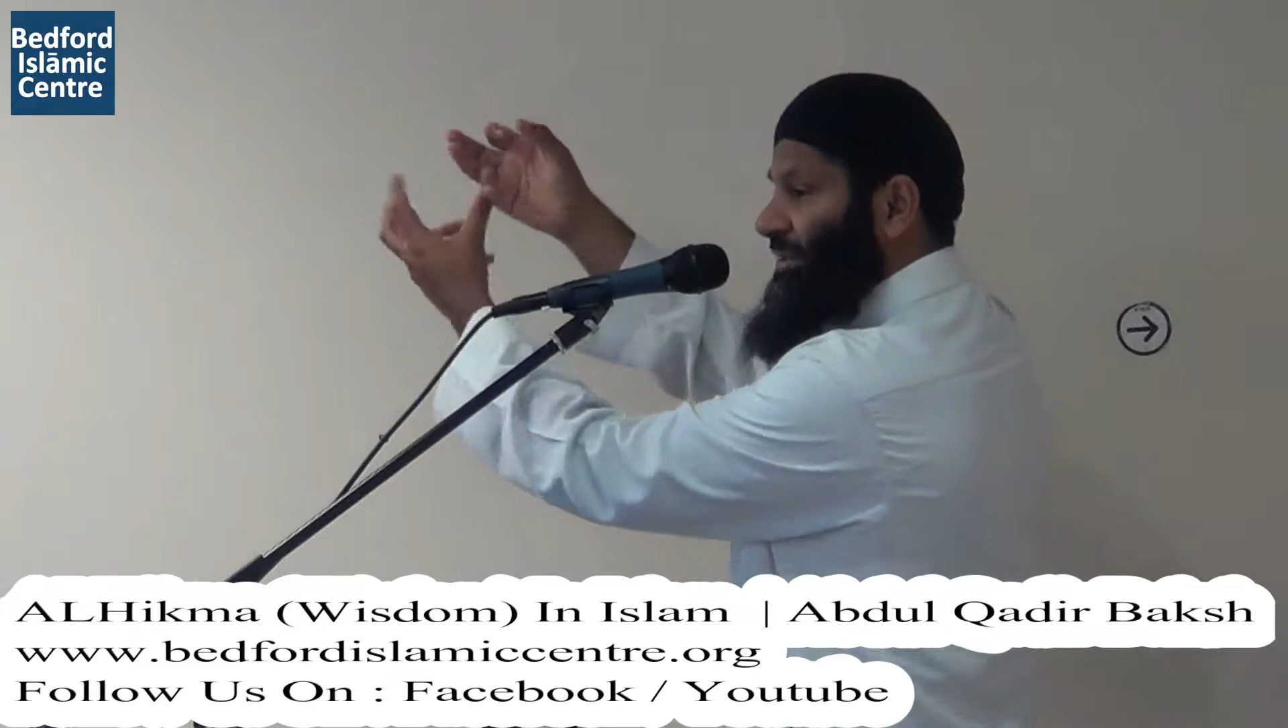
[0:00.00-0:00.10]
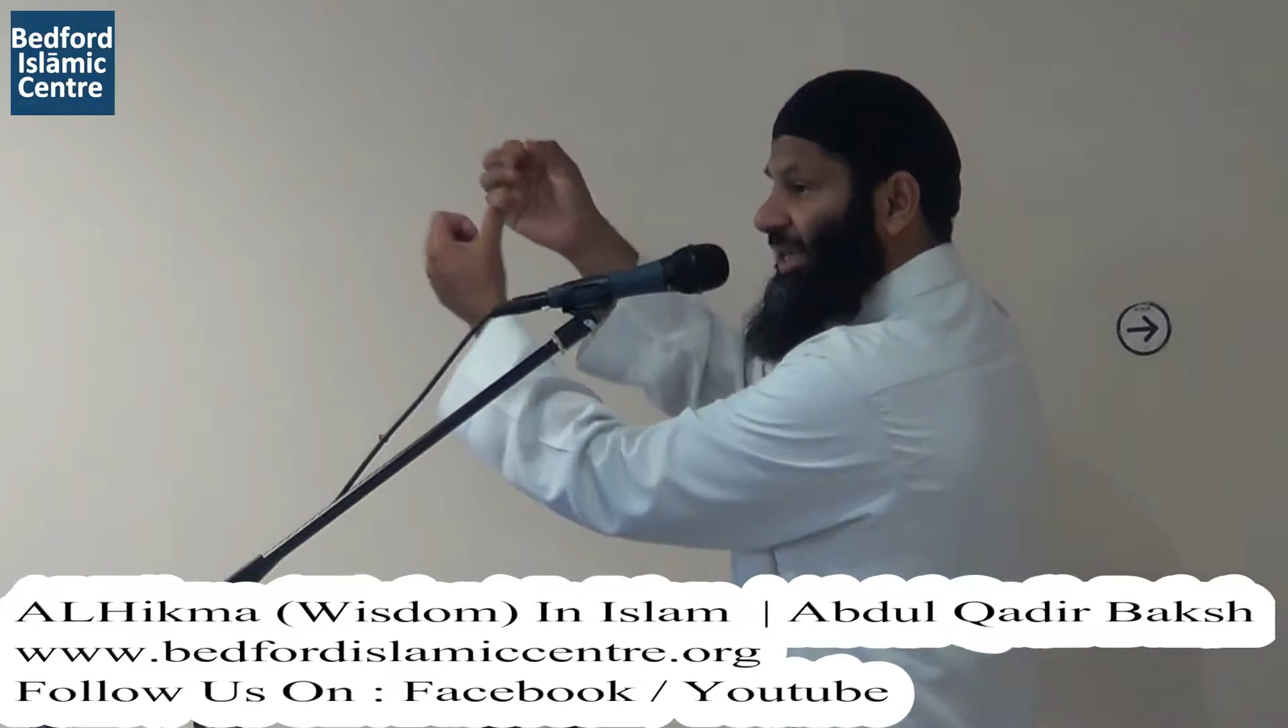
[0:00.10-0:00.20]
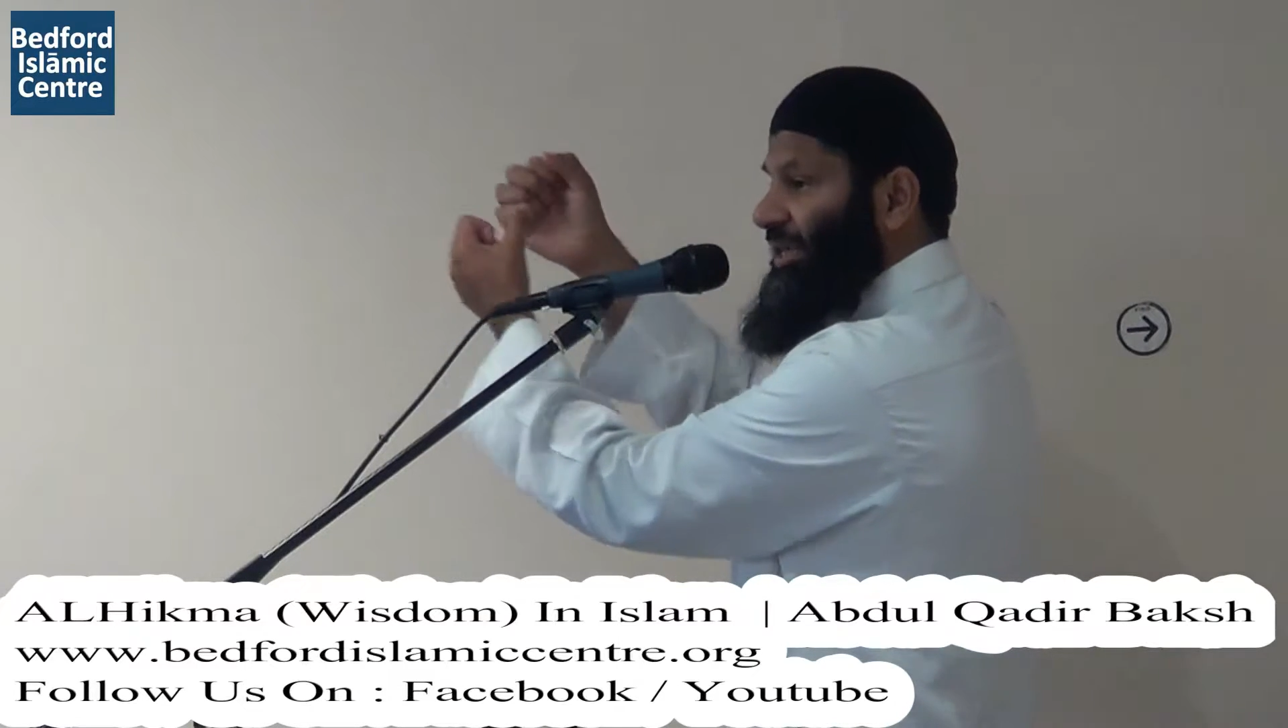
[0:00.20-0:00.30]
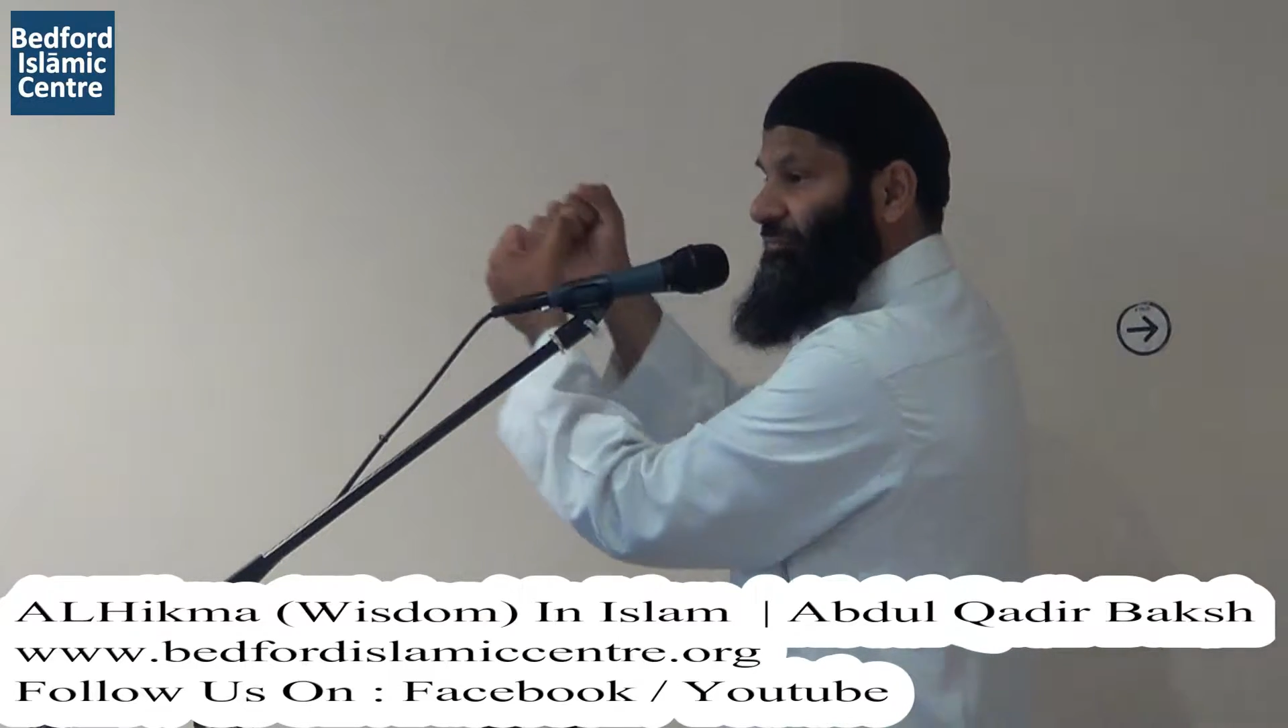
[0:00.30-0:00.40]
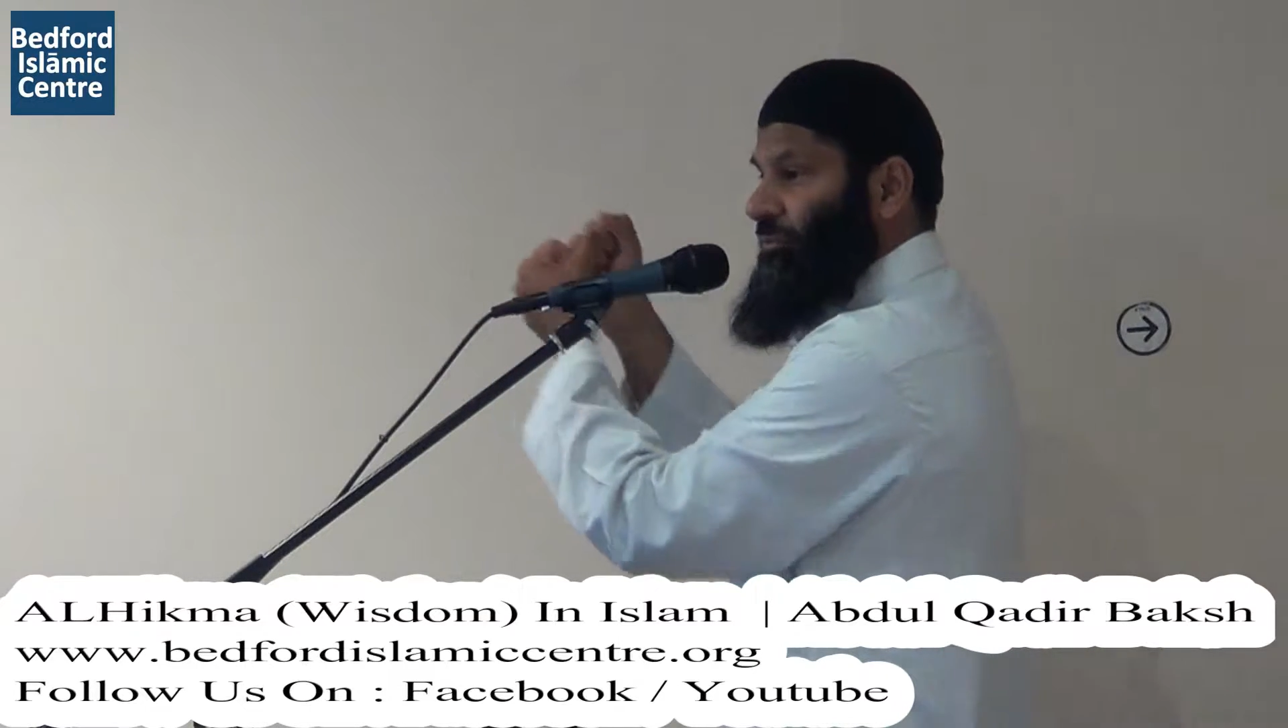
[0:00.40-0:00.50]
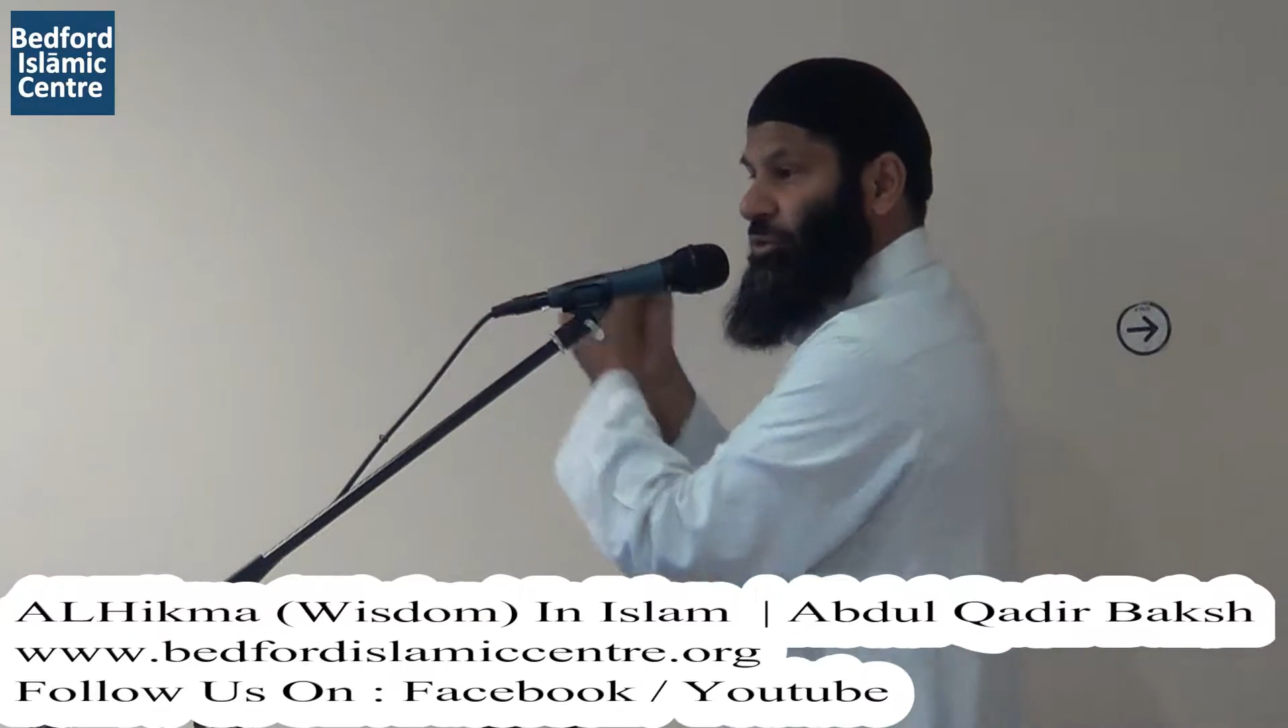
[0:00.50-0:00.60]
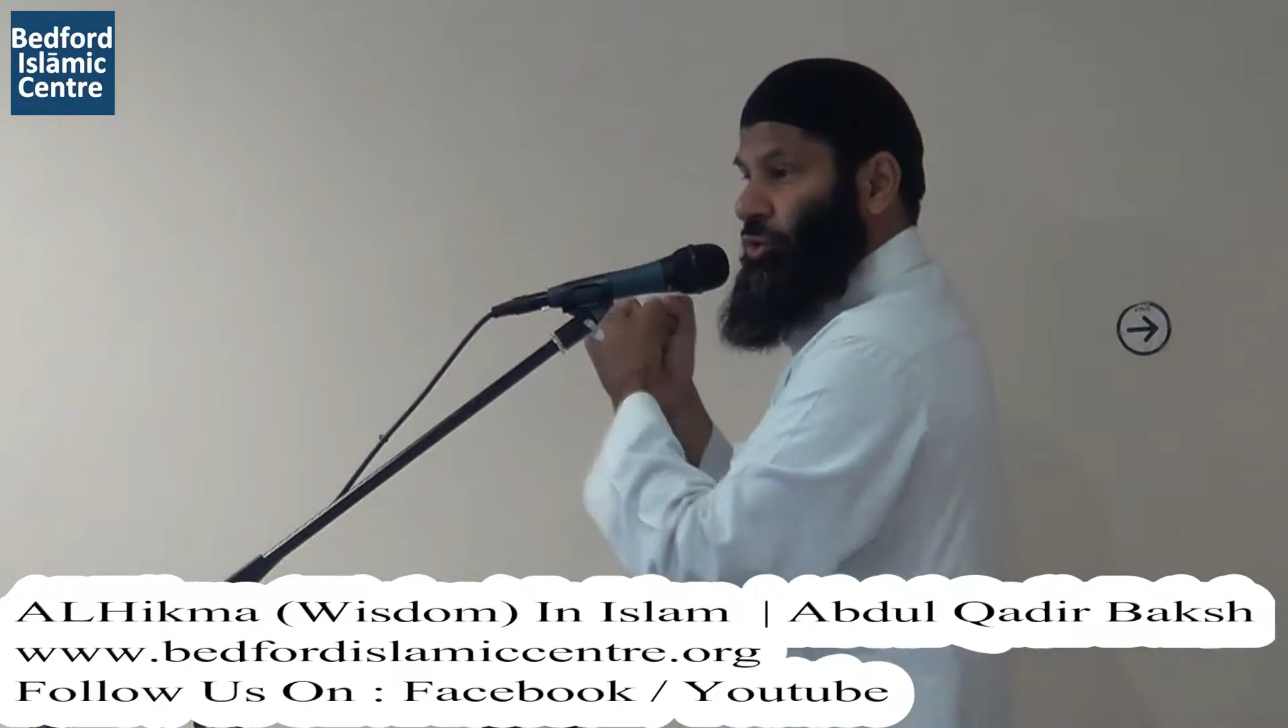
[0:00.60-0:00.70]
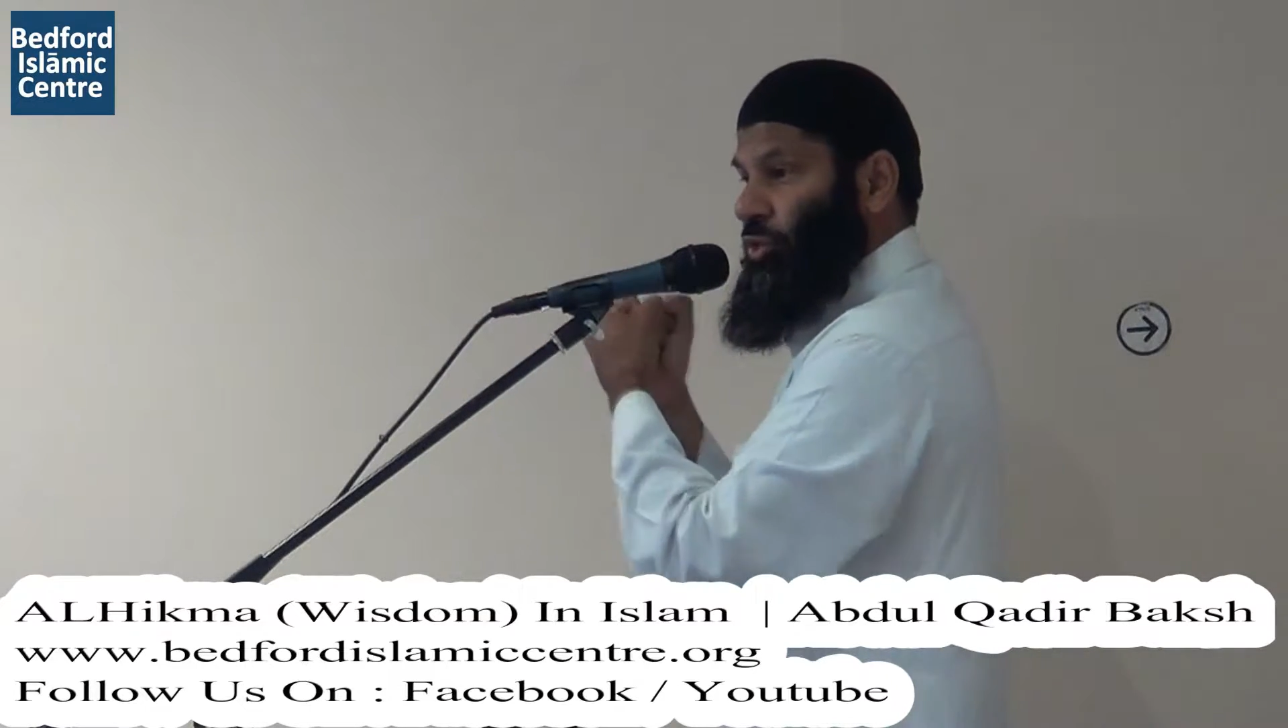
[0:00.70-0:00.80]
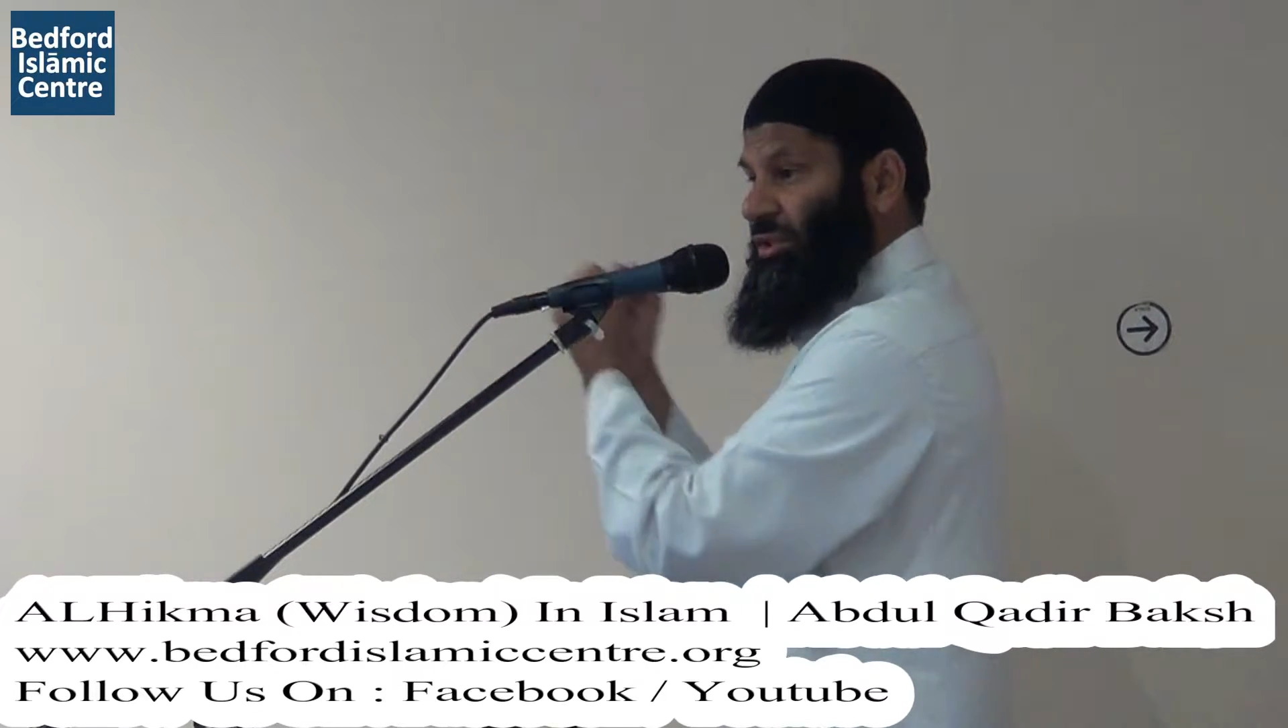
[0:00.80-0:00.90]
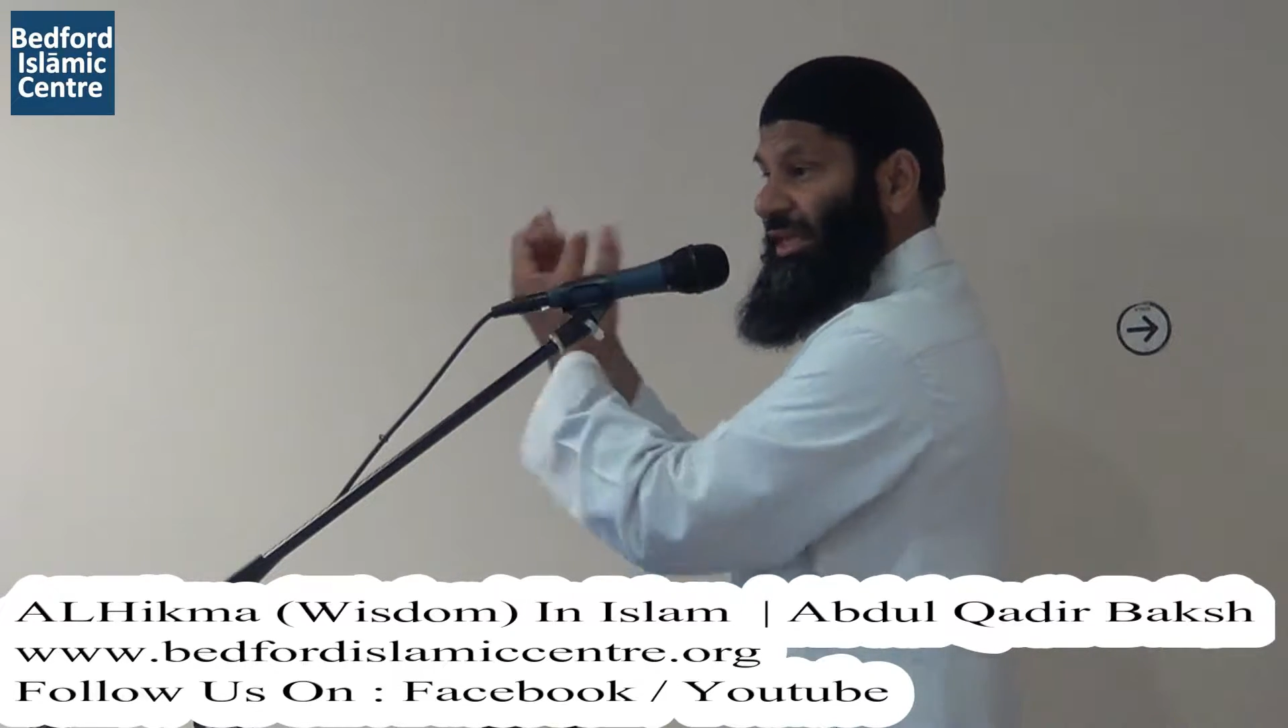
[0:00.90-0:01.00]
take from the
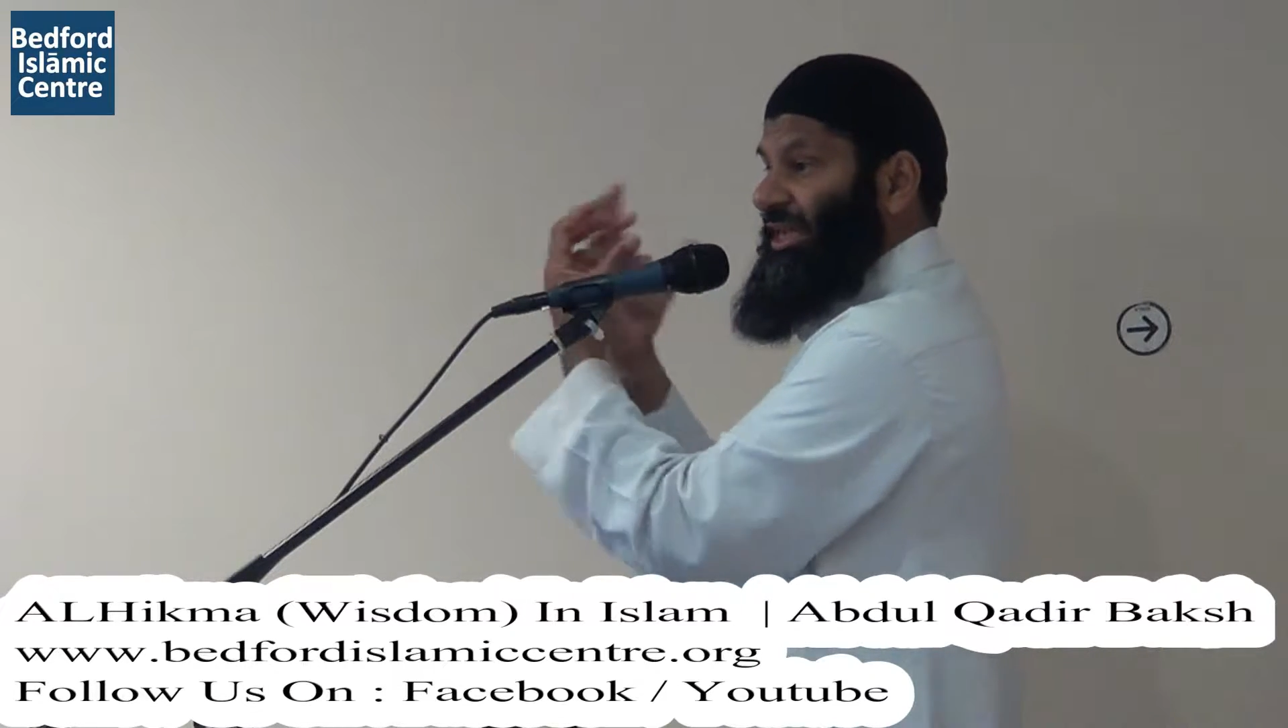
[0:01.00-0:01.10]
source the